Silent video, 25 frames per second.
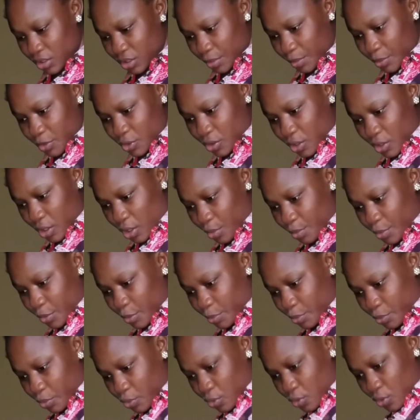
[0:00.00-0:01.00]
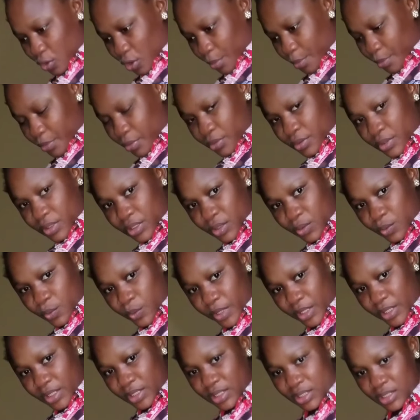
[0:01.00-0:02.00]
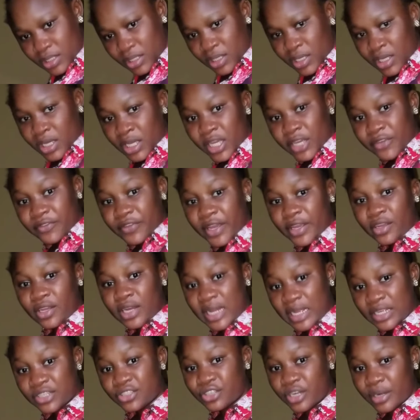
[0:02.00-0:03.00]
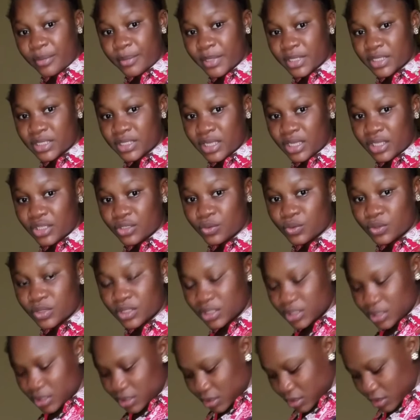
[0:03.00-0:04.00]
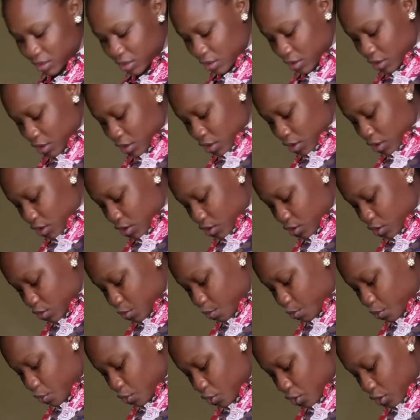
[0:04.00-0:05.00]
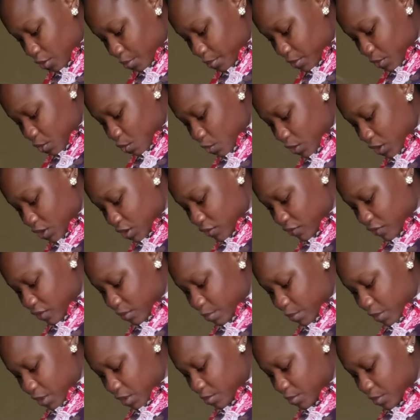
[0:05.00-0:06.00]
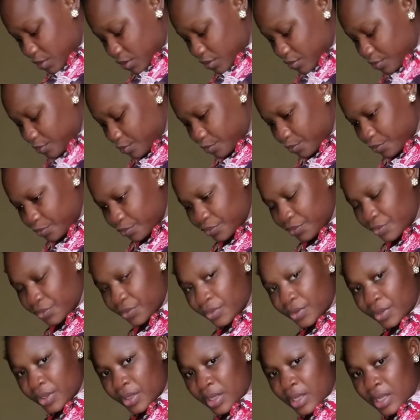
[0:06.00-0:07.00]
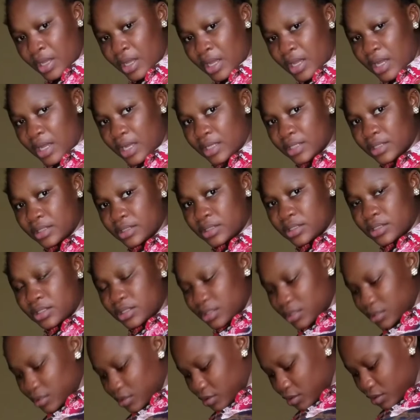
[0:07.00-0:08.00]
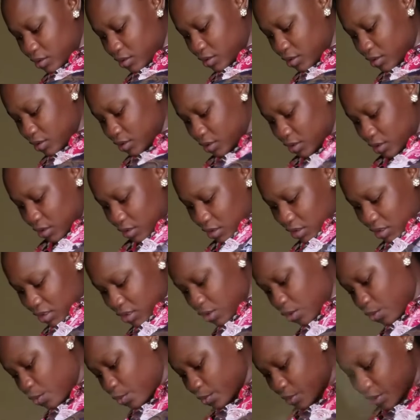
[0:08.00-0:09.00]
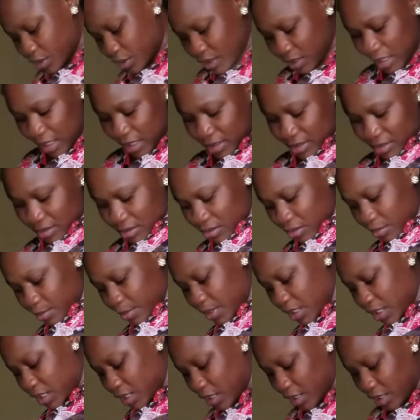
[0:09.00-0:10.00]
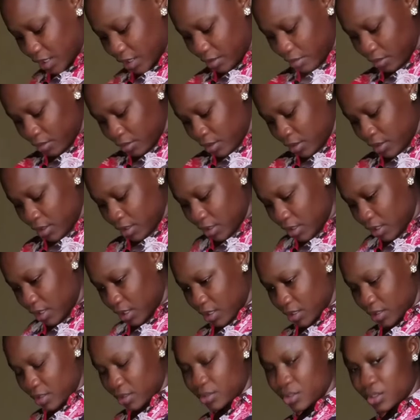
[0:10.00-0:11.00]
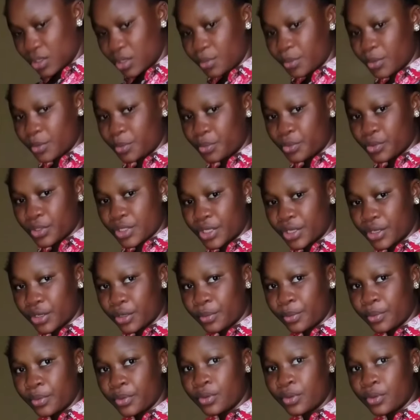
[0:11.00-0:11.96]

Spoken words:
you pull up the weight. If you're in your last trimester, you need it to pull up the weight of the baby. And it has something here, yeah, to help you pull it up